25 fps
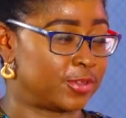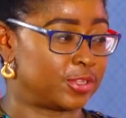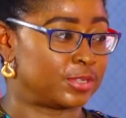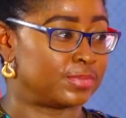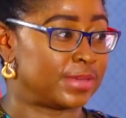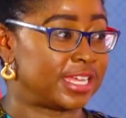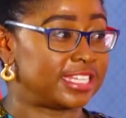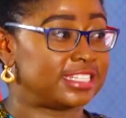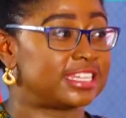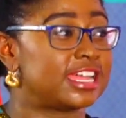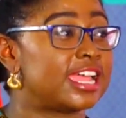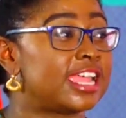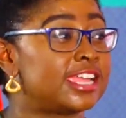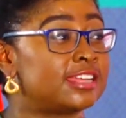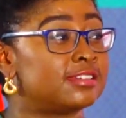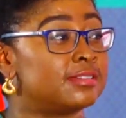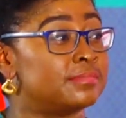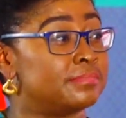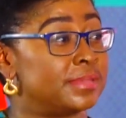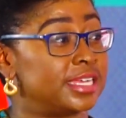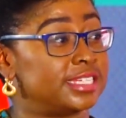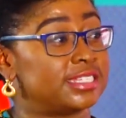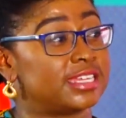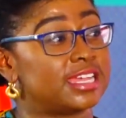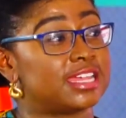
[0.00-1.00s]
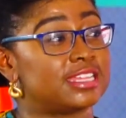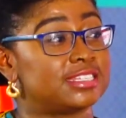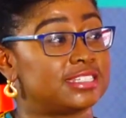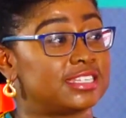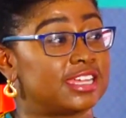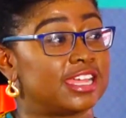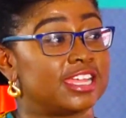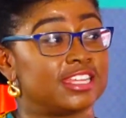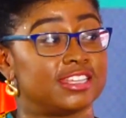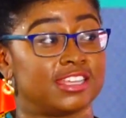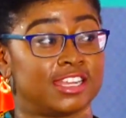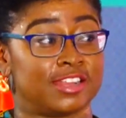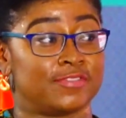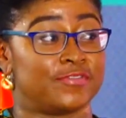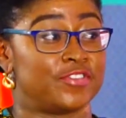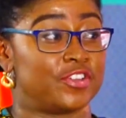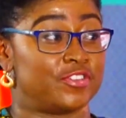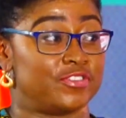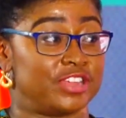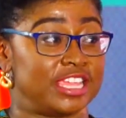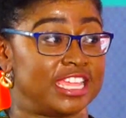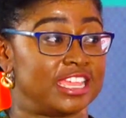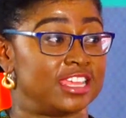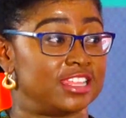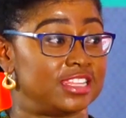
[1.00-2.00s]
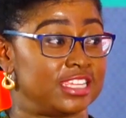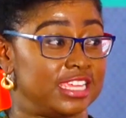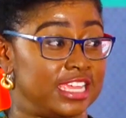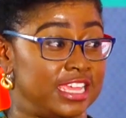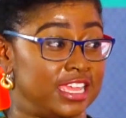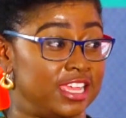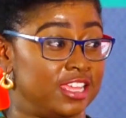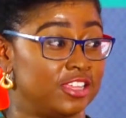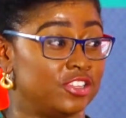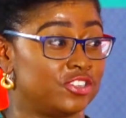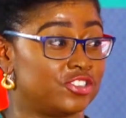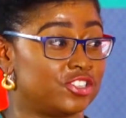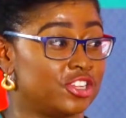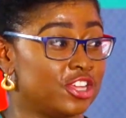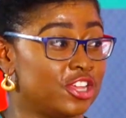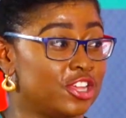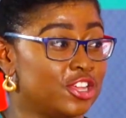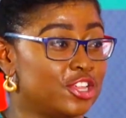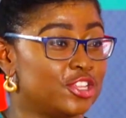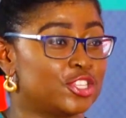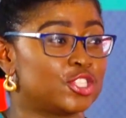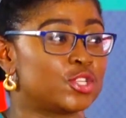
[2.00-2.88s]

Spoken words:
because my dad died at a very early age.